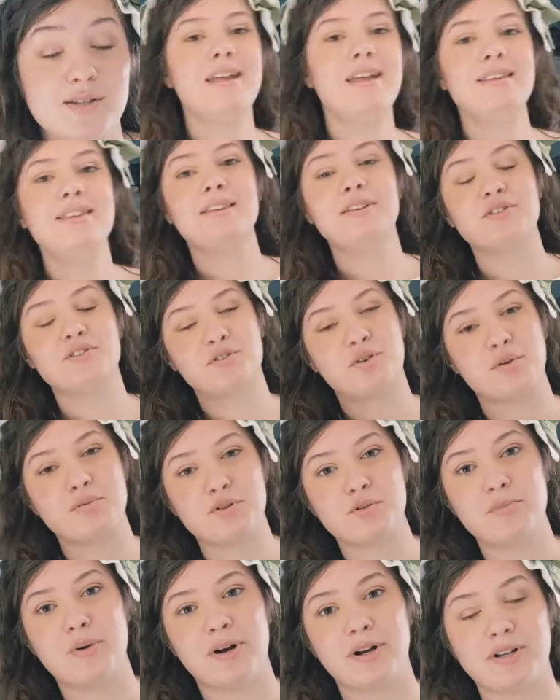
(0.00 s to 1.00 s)
In the
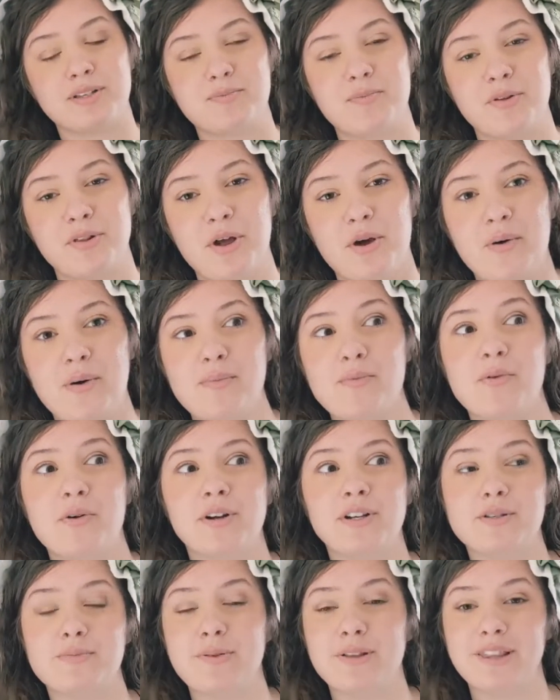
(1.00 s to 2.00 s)
description box below, I'm
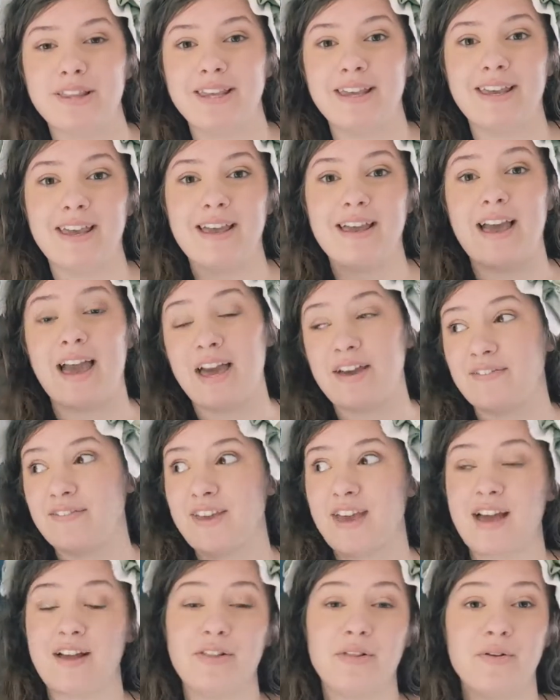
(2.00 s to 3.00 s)
going to be linking
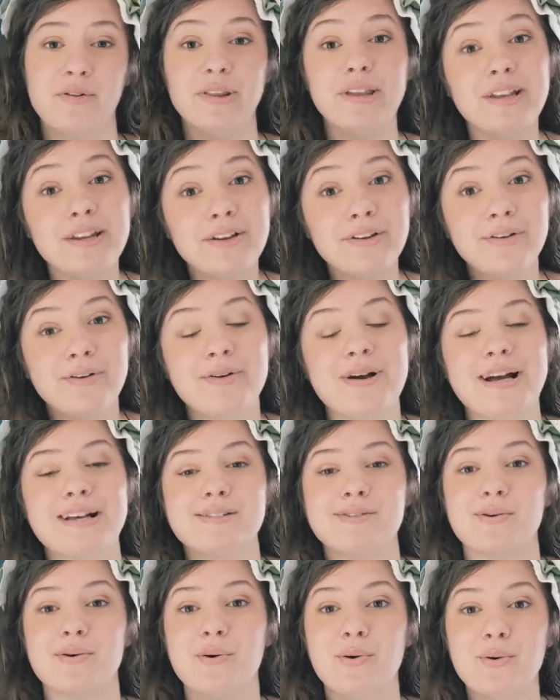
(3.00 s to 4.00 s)
Yeah Lolita, who
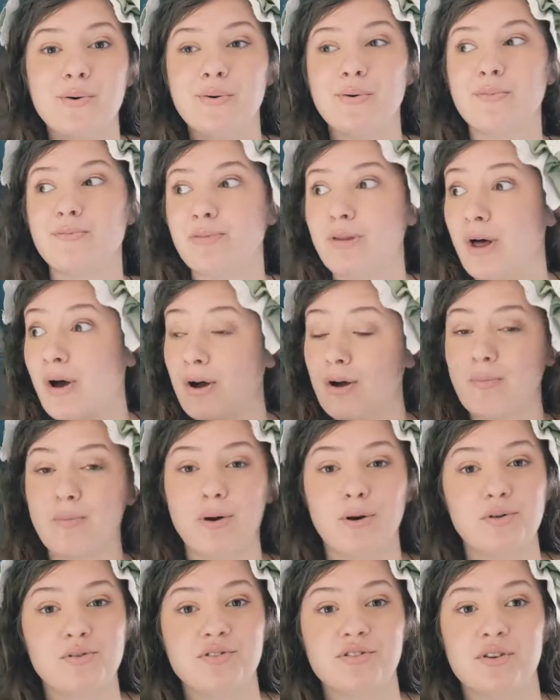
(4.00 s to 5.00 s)
has a whole blog
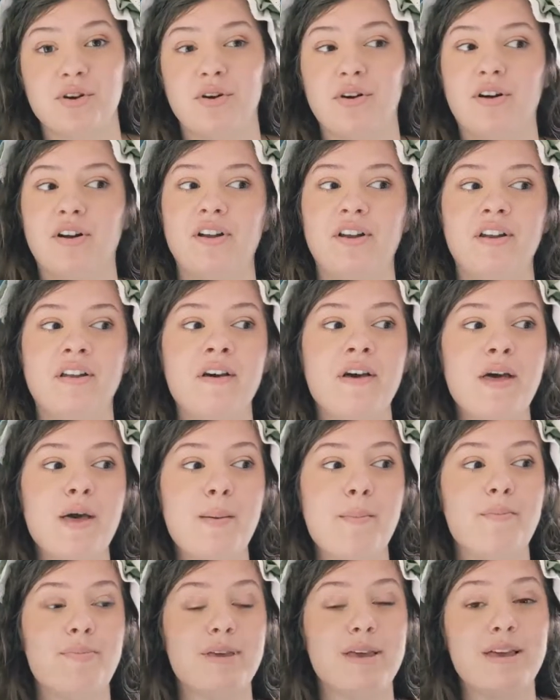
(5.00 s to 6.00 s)
post on
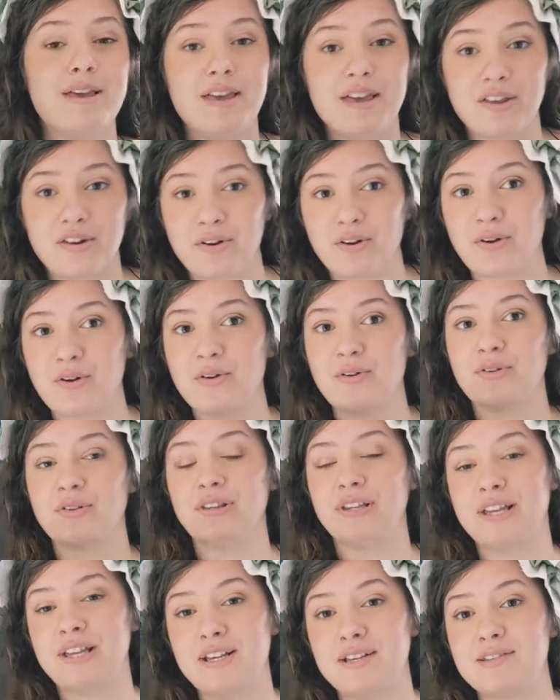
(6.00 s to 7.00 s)
beginner
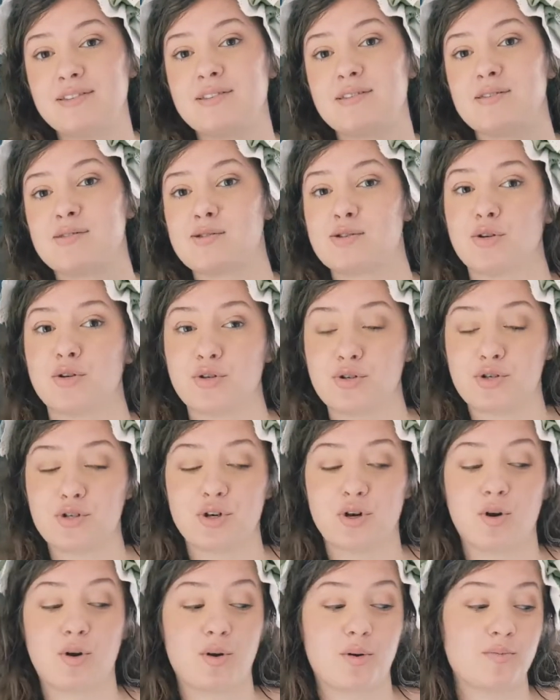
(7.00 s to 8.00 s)
lace search
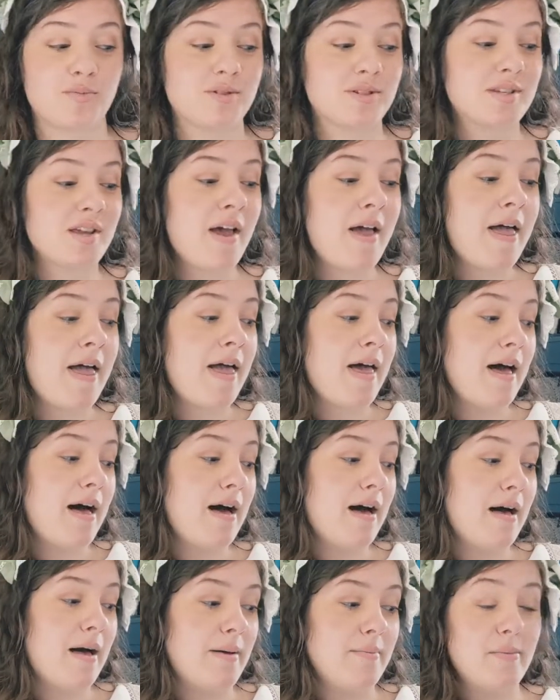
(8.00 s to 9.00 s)
terms.
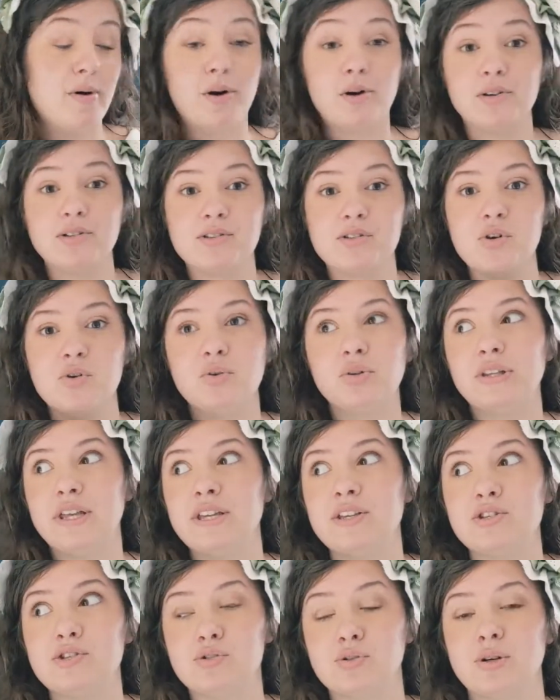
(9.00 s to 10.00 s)
Also,
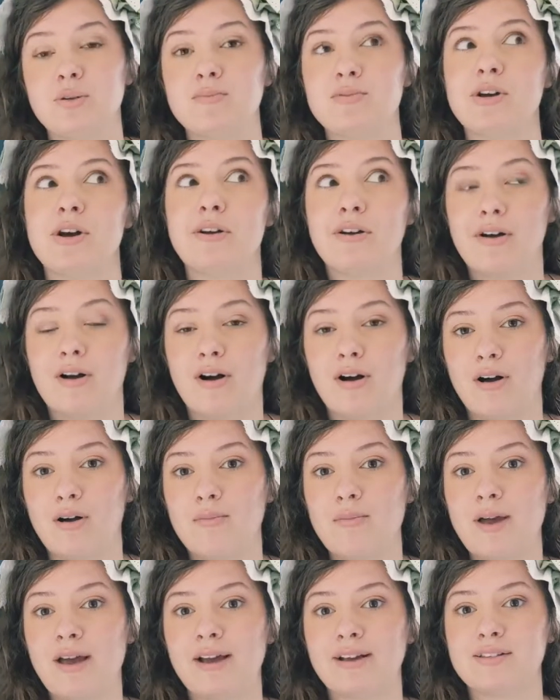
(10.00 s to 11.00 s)

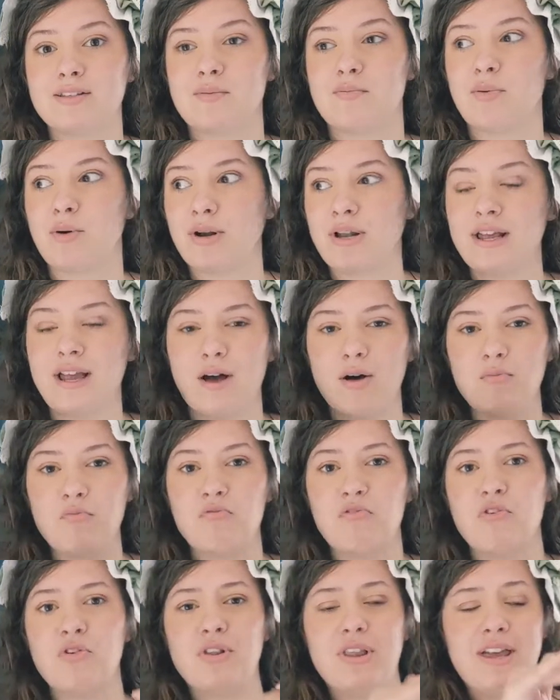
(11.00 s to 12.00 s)
lacetrim.com has a pretty
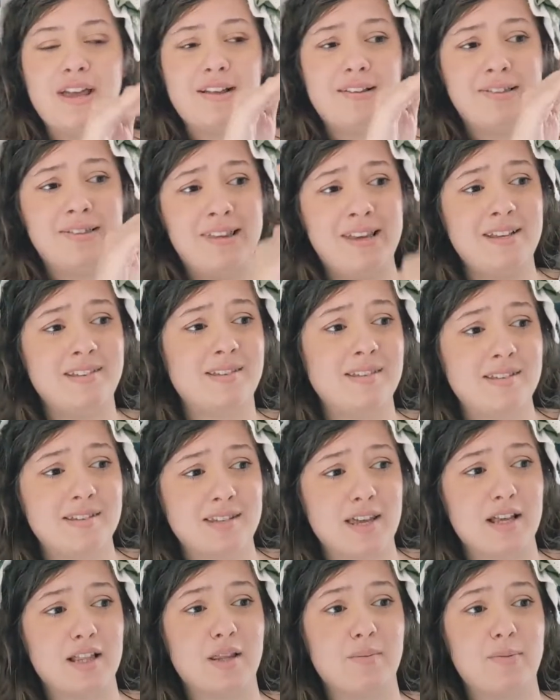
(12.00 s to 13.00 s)
helpful like lace
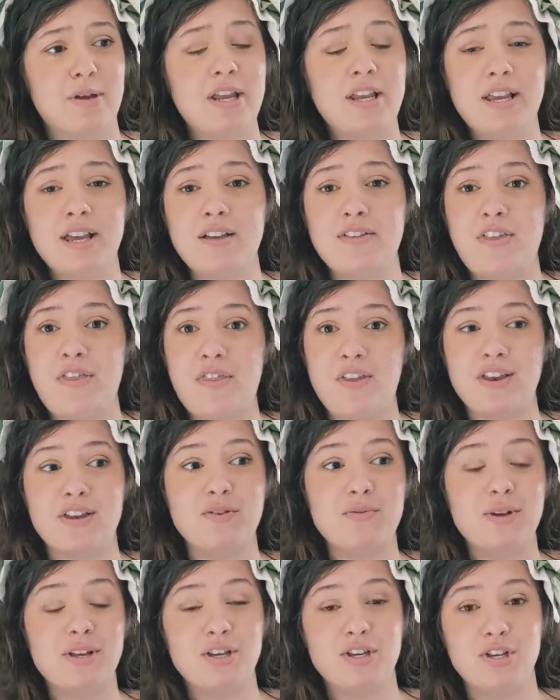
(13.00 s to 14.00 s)
encyclopedia that then
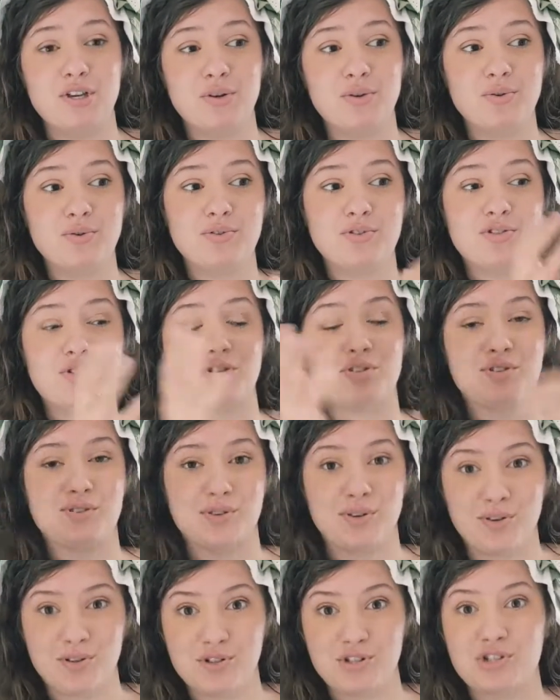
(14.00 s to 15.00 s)
you can use to
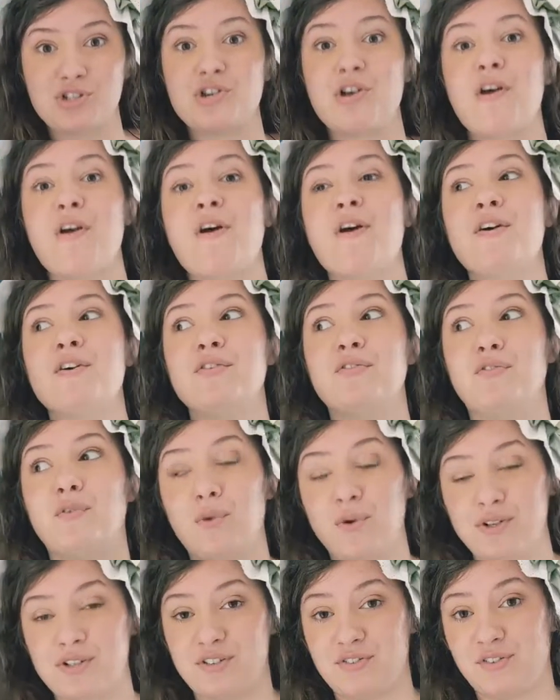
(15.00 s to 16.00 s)
search
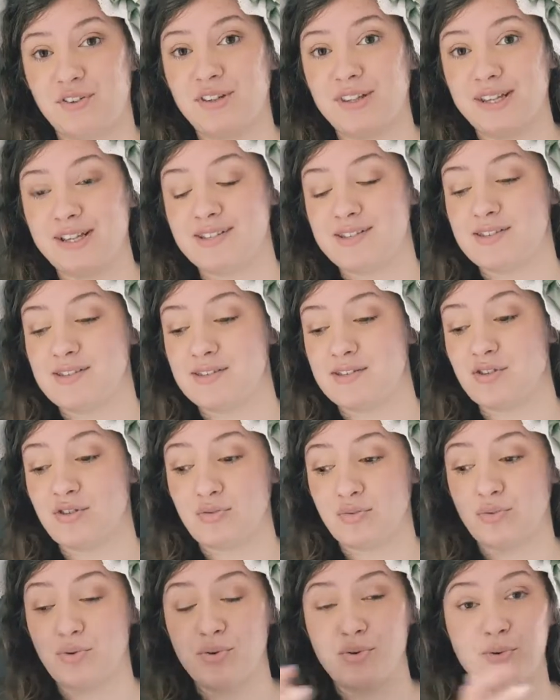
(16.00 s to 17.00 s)
for different laces
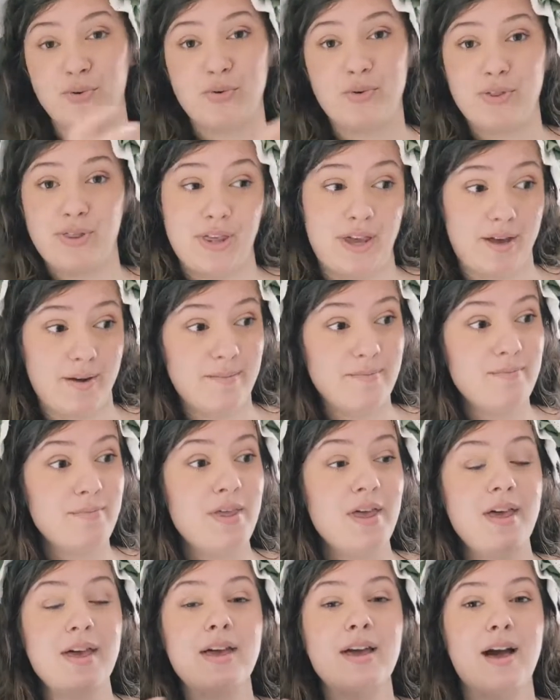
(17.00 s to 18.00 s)
through
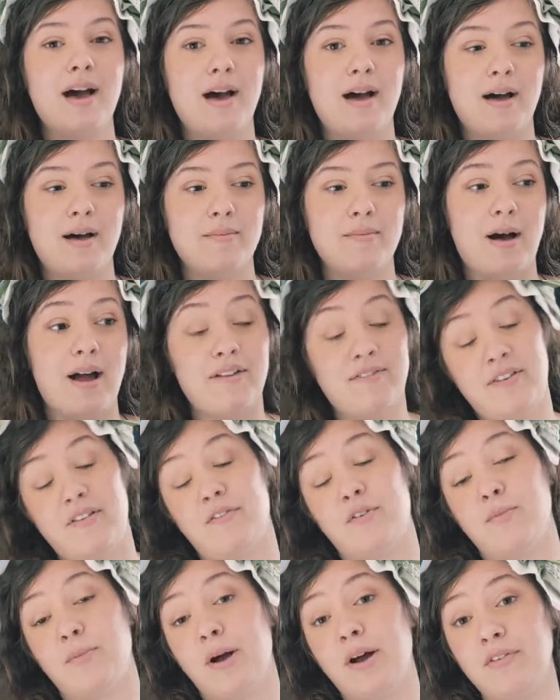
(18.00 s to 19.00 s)
them. I've
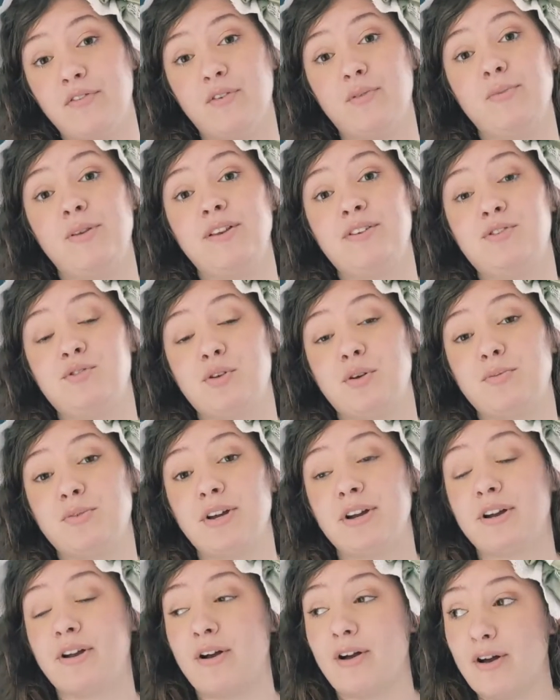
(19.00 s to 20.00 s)
never bought from
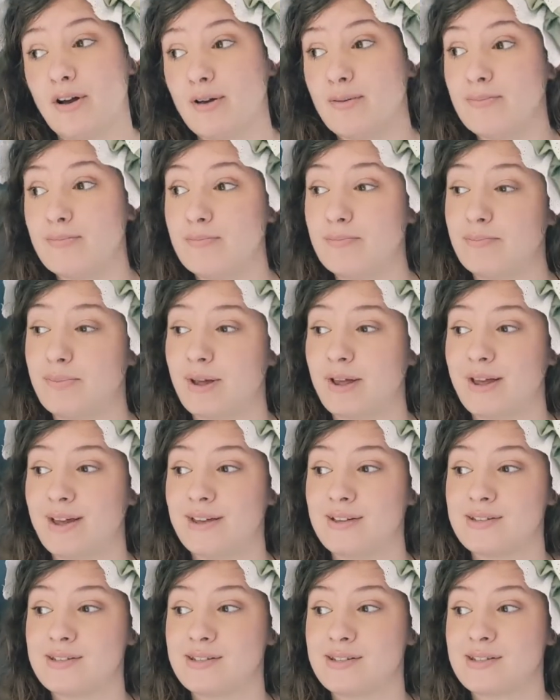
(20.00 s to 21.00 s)
lacetrim.com,
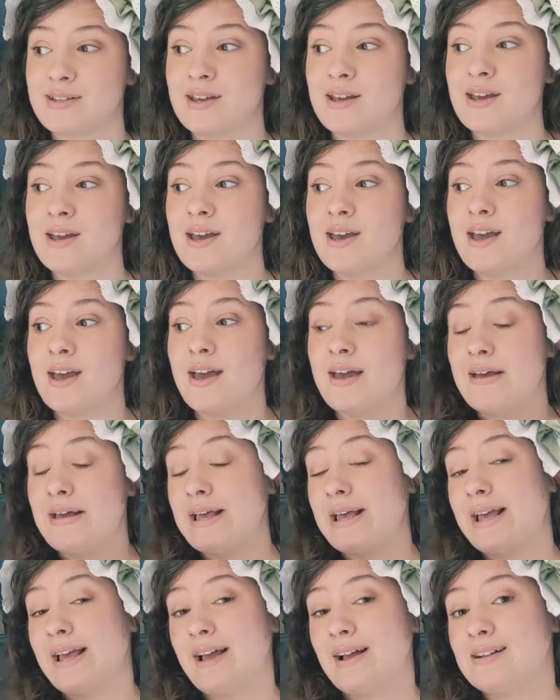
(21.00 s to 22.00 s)
but
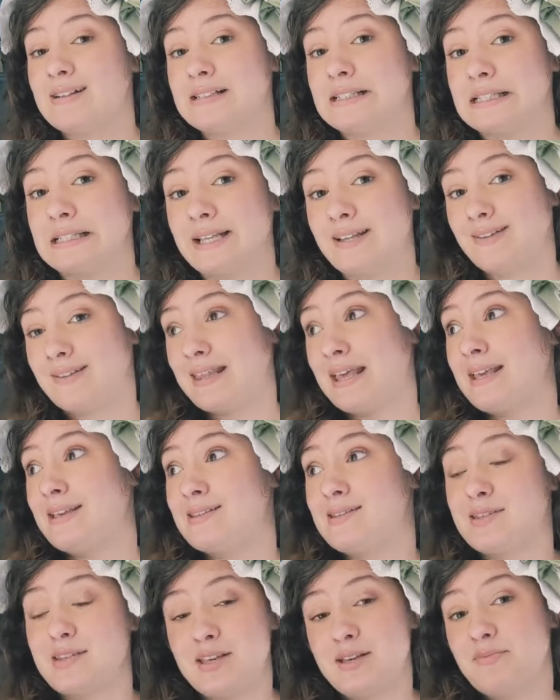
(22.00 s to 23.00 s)

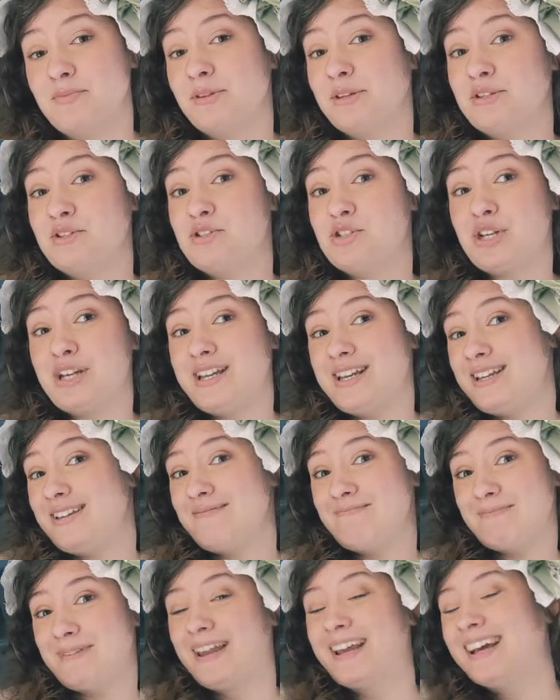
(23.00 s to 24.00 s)
they seem
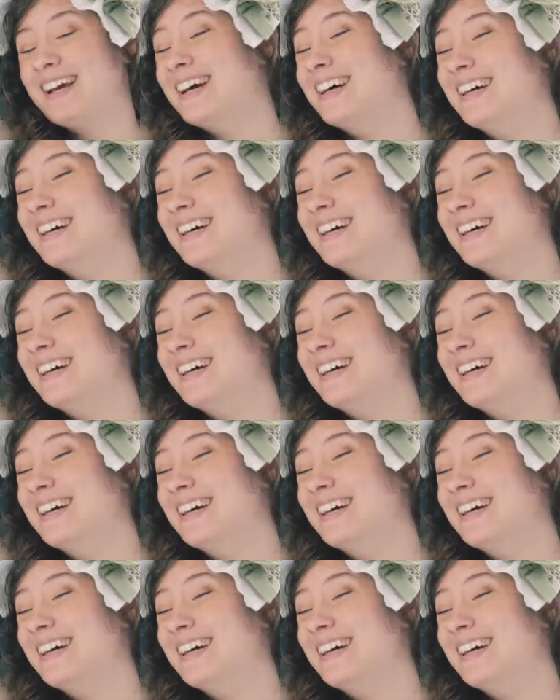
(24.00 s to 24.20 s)
legit.